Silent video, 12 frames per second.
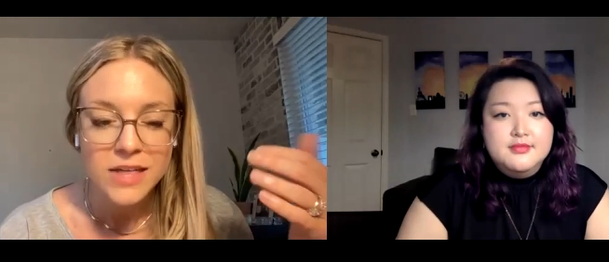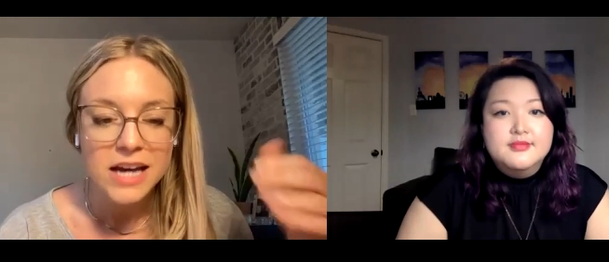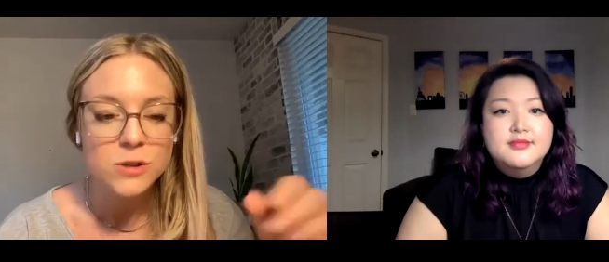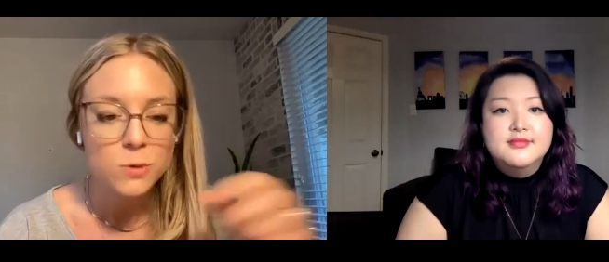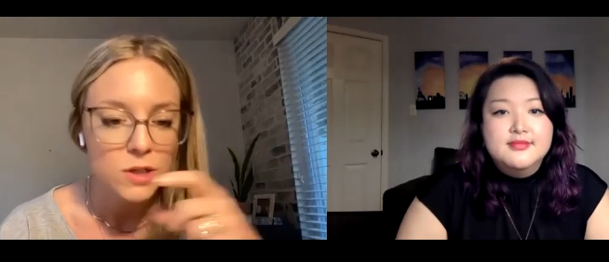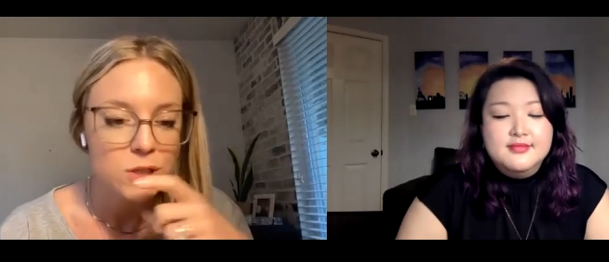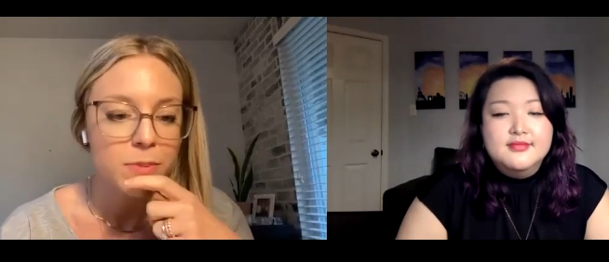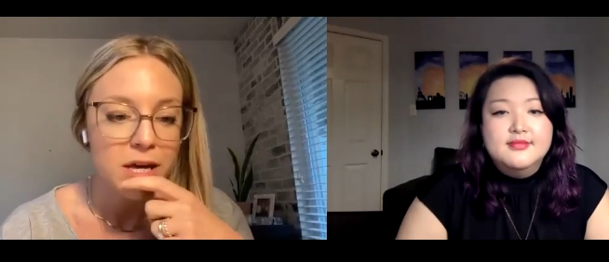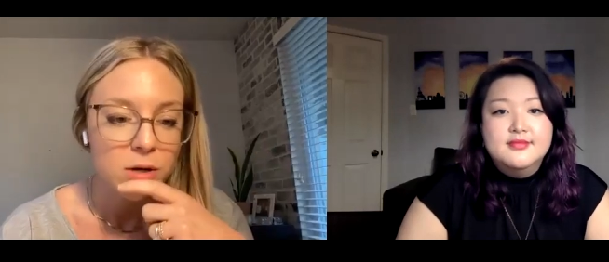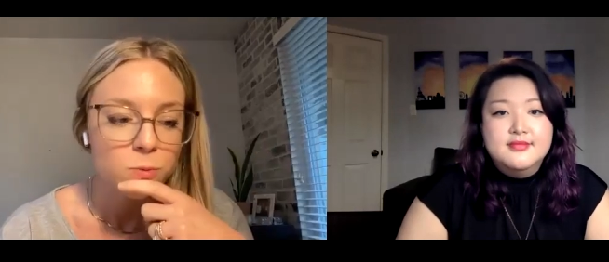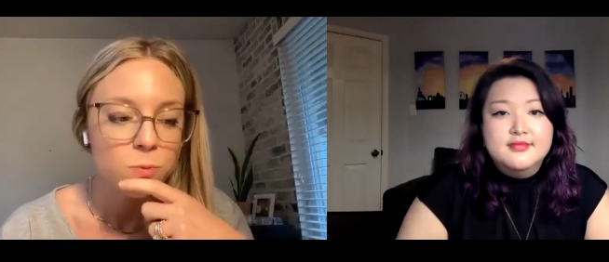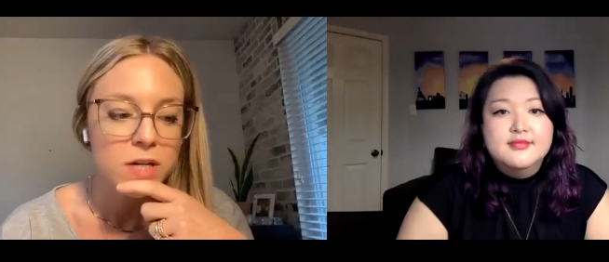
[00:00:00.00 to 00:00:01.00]
Speaker 1: and so that's what's
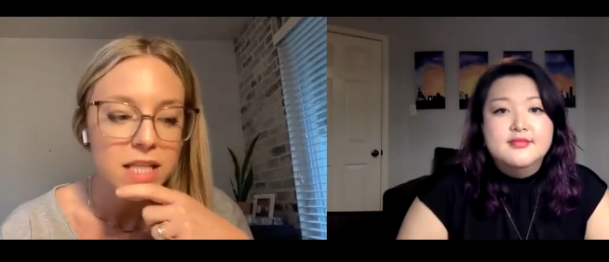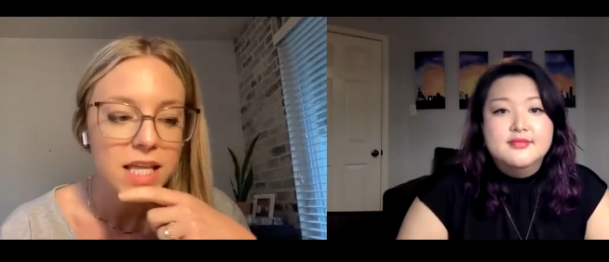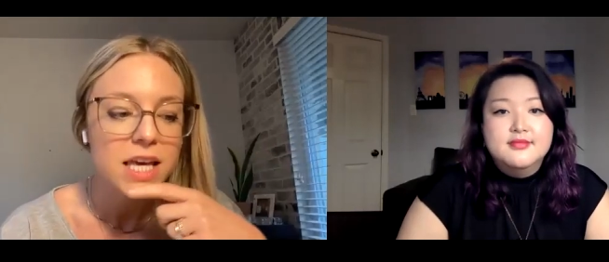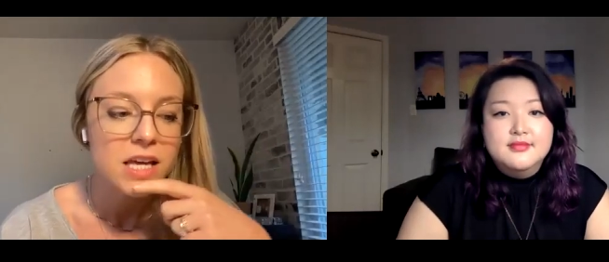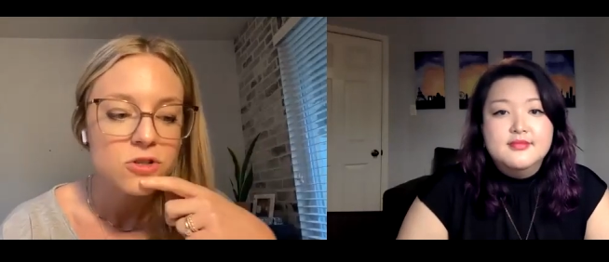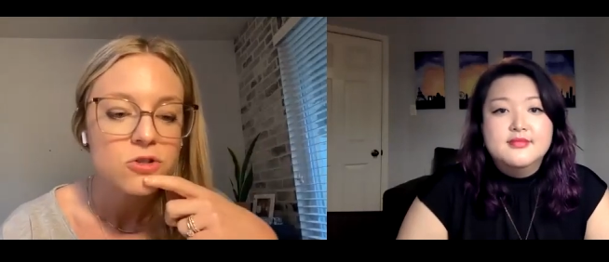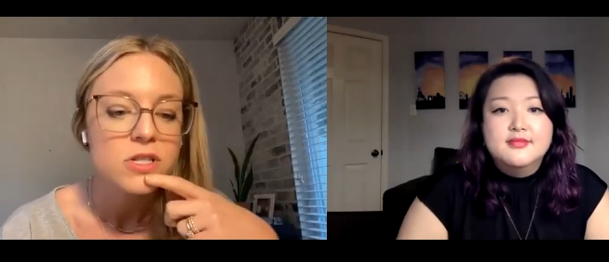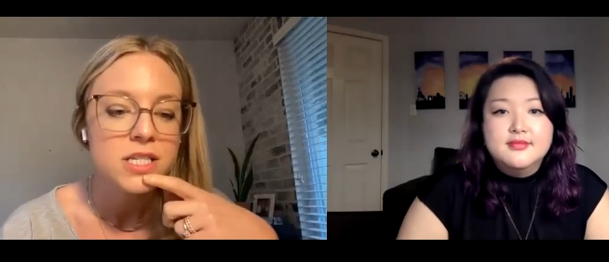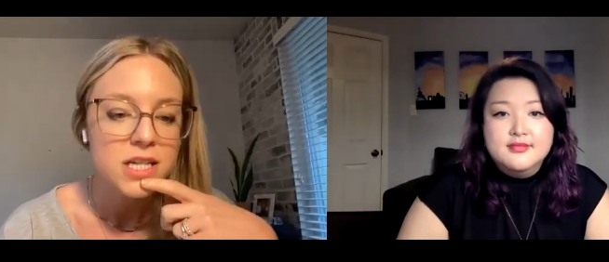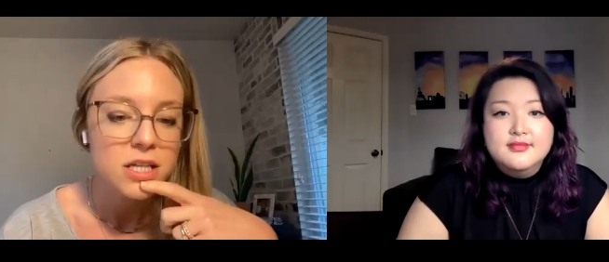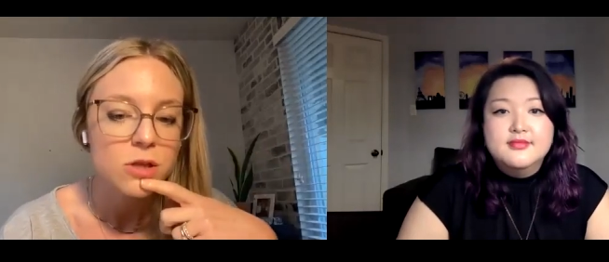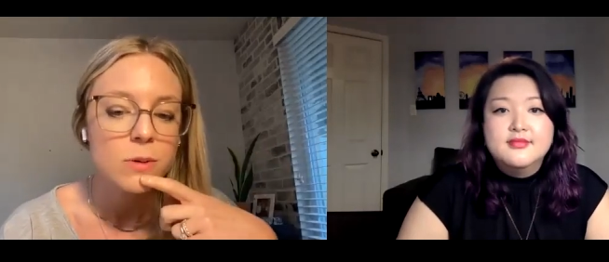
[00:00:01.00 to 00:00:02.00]
been really
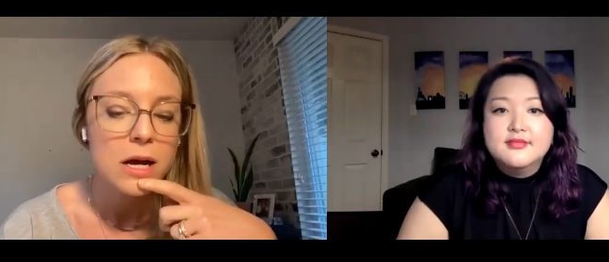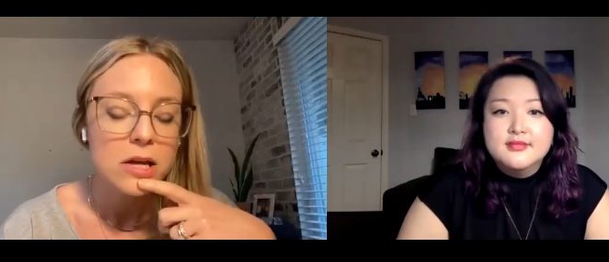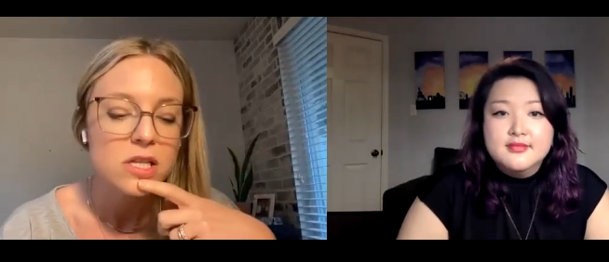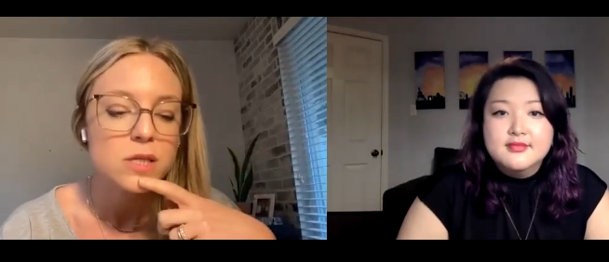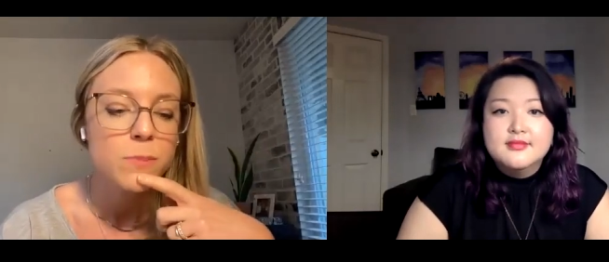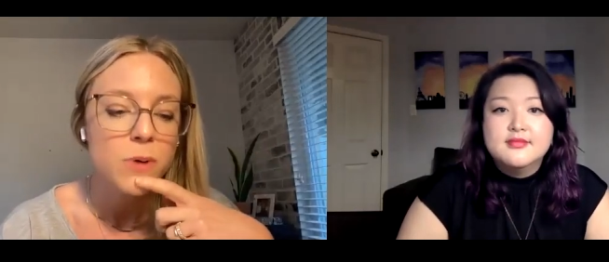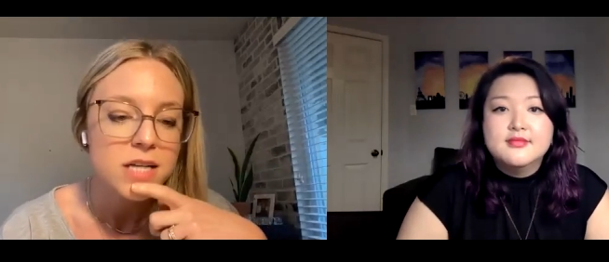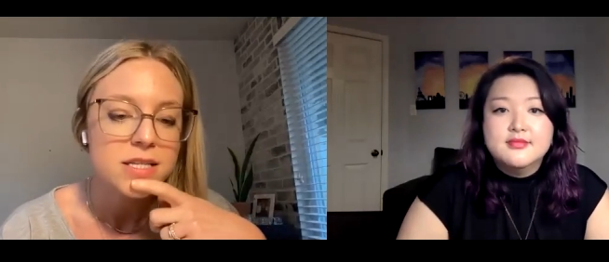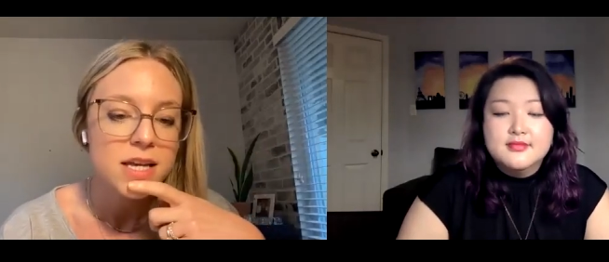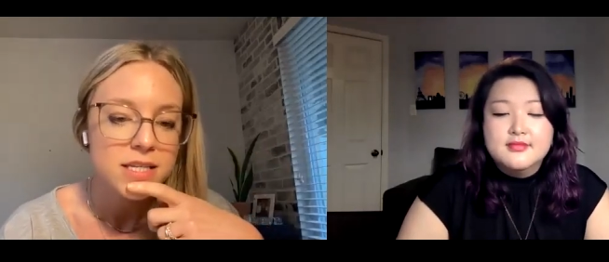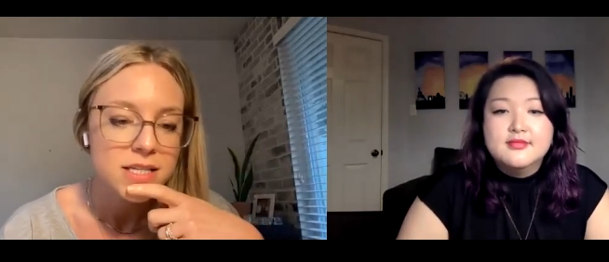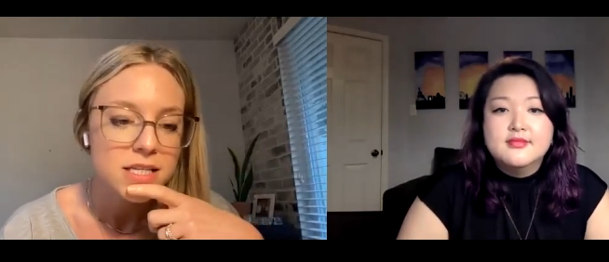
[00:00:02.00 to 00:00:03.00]
interesting throughout this
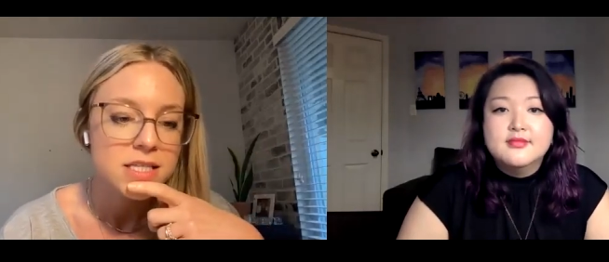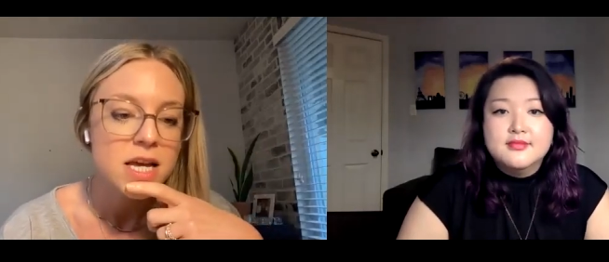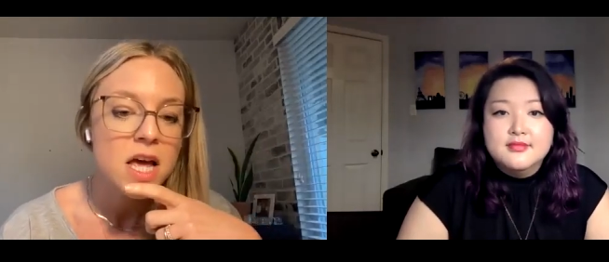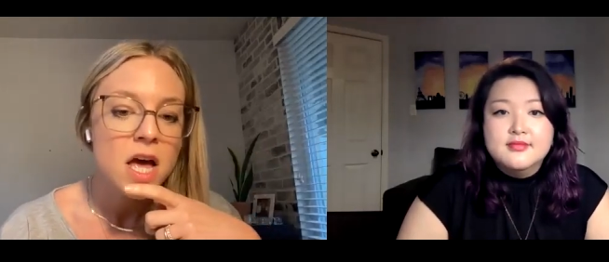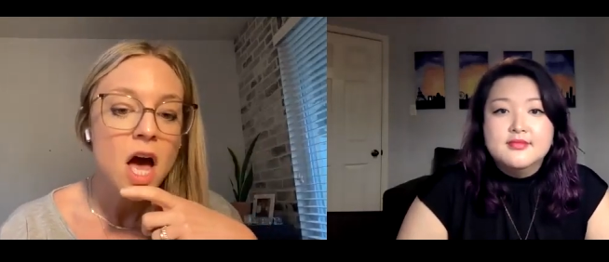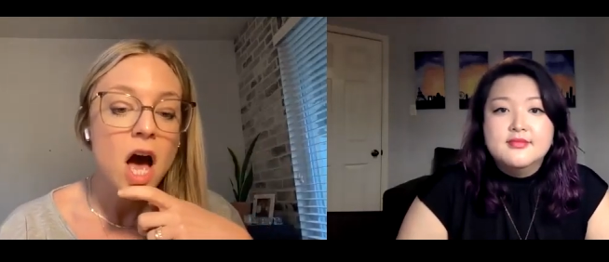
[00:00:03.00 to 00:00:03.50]
process is